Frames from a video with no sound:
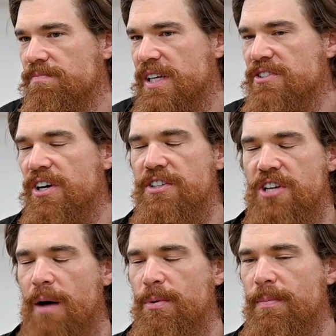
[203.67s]
that's on the
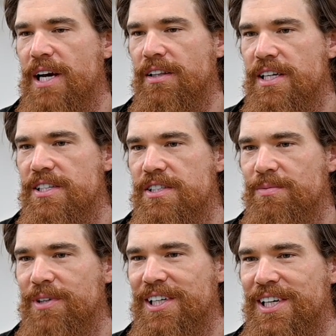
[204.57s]
top of my list
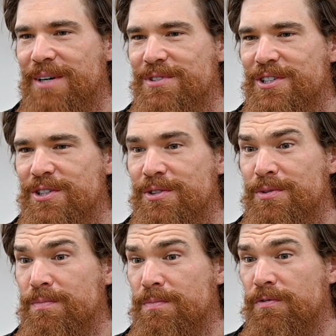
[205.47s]
when it comes to
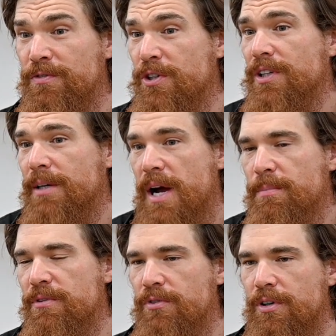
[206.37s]
fueling my
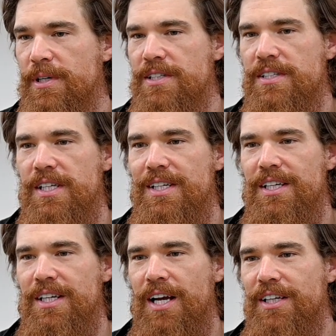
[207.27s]
performance.
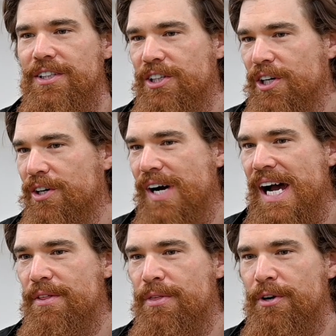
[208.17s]

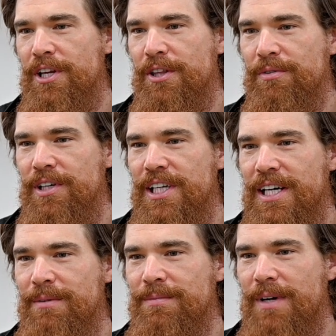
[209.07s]
At 33,
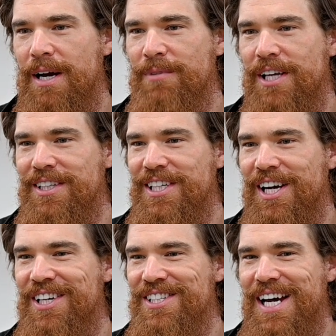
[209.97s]
I'm not the
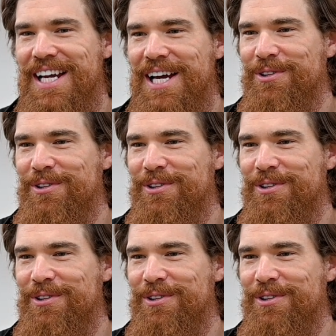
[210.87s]
youngest guy out